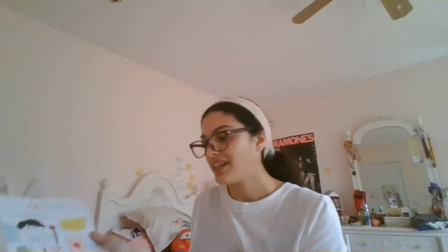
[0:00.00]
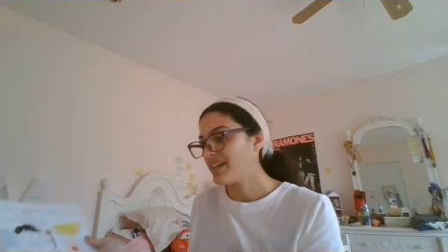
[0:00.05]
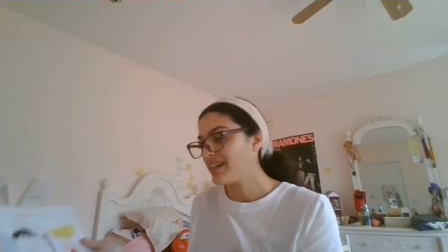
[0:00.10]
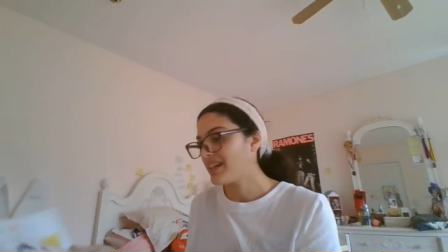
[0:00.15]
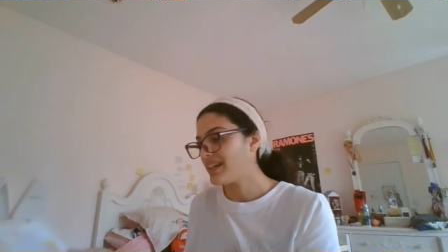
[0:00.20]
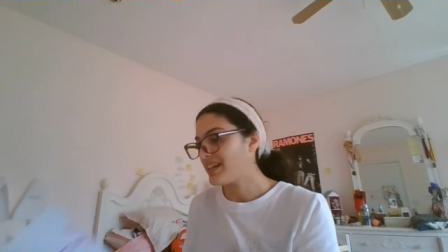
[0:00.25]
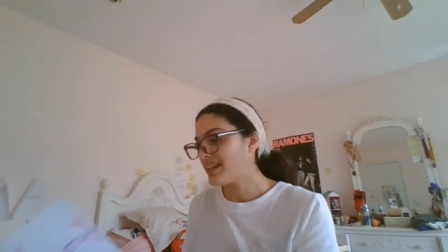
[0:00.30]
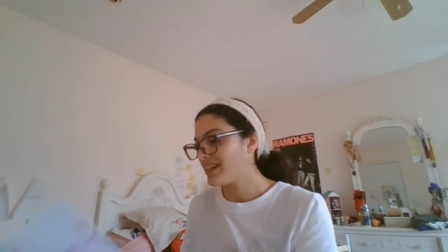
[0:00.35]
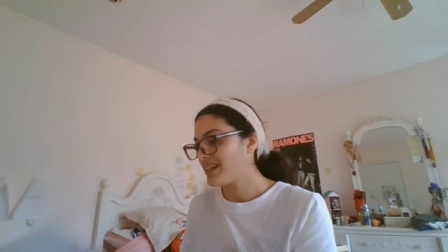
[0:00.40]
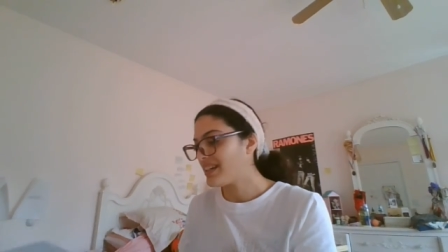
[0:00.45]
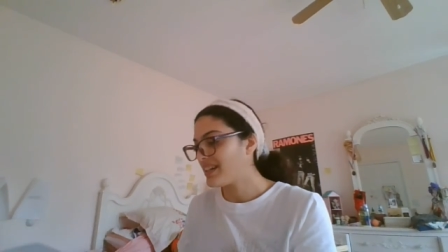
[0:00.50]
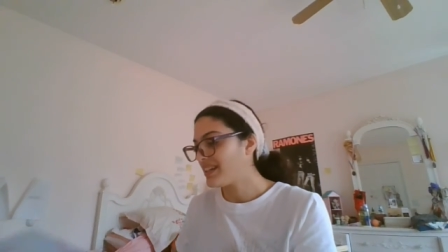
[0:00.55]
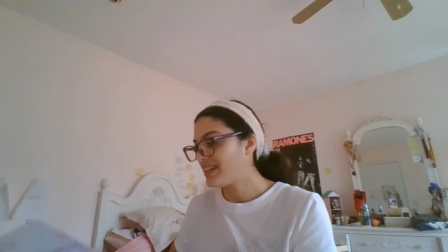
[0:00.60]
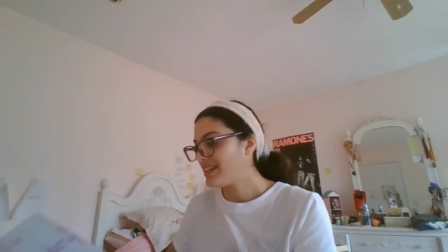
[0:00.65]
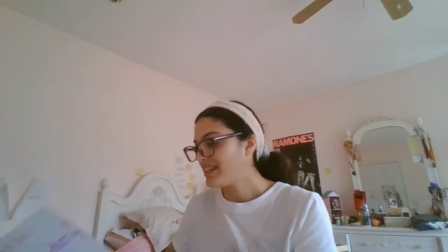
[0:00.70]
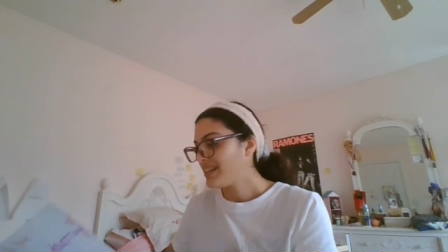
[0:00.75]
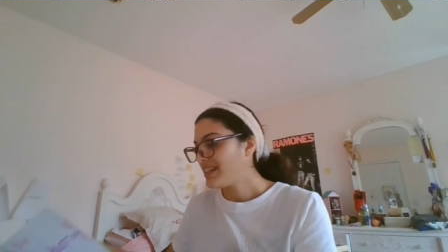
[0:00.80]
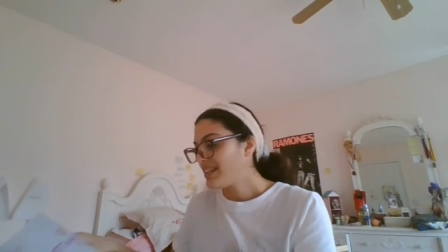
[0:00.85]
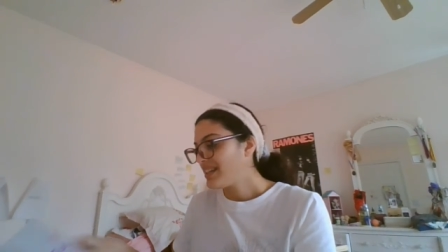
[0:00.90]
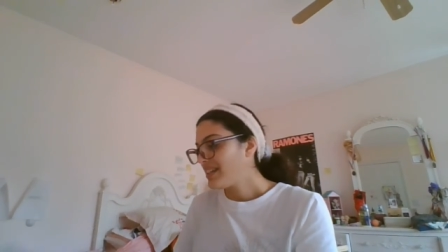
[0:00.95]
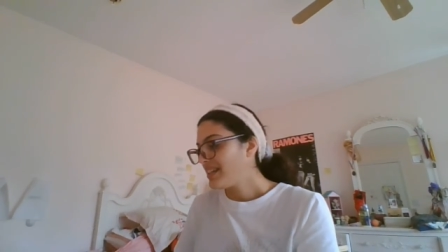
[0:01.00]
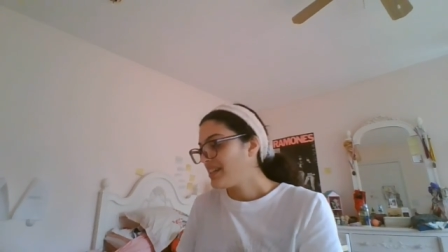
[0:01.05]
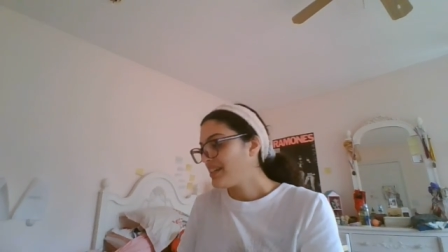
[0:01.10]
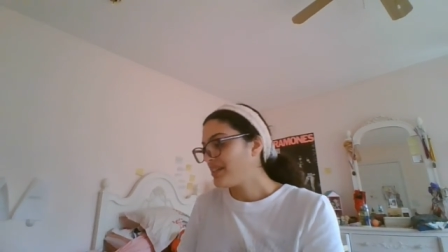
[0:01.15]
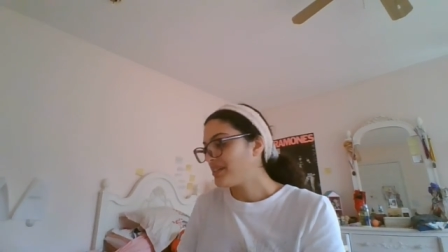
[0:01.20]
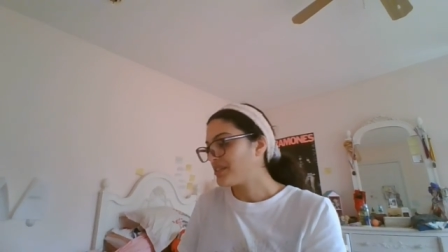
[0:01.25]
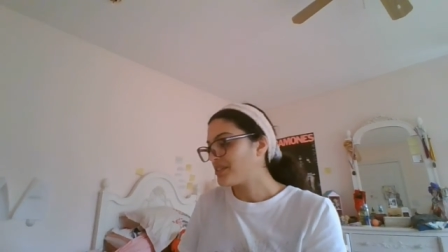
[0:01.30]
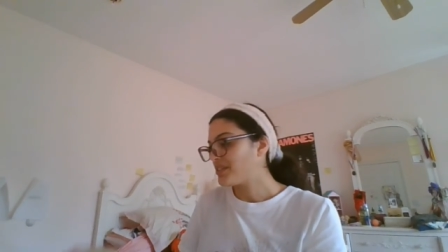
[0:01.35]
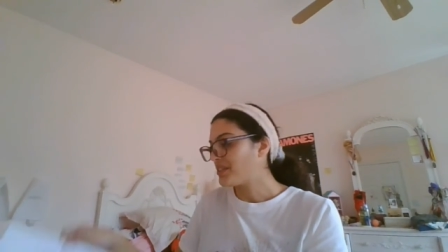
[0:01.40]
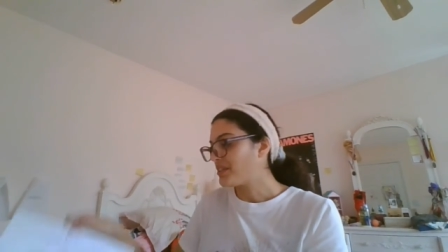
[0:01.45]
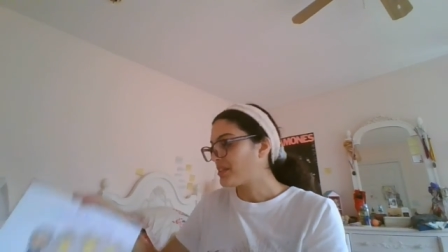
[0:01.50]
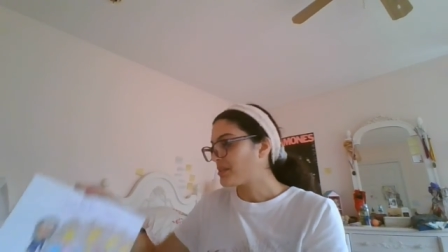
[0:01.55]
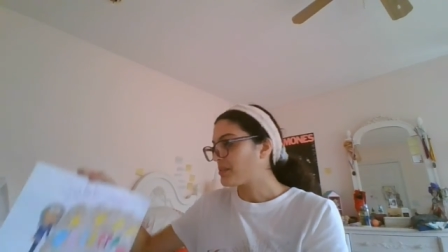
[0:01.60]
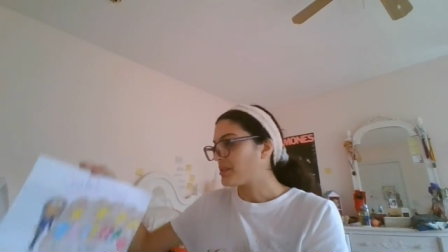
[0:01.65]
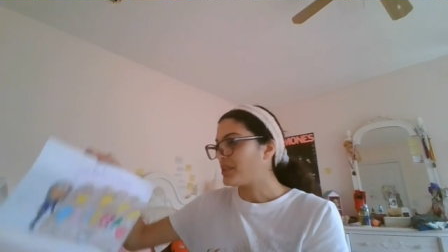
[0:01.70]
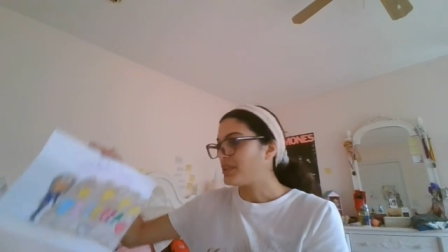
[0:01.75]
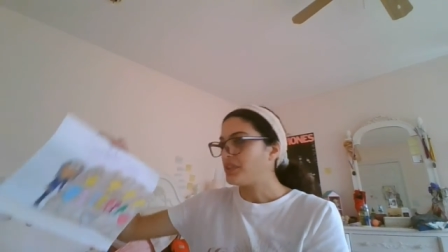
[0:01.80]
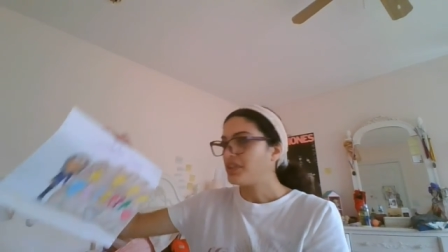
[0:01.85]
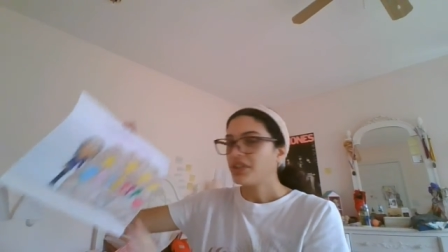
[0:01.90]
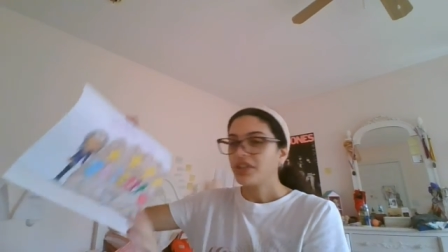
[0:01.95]
Uh, here's another
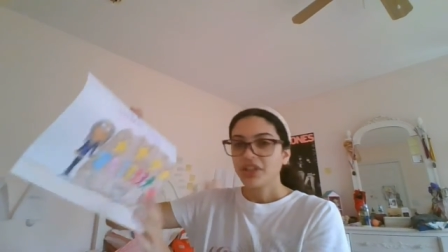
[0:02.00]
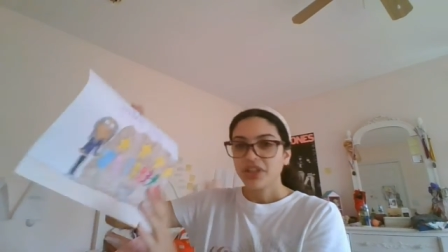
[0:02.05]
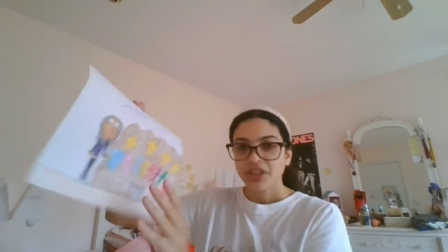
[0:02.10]
one.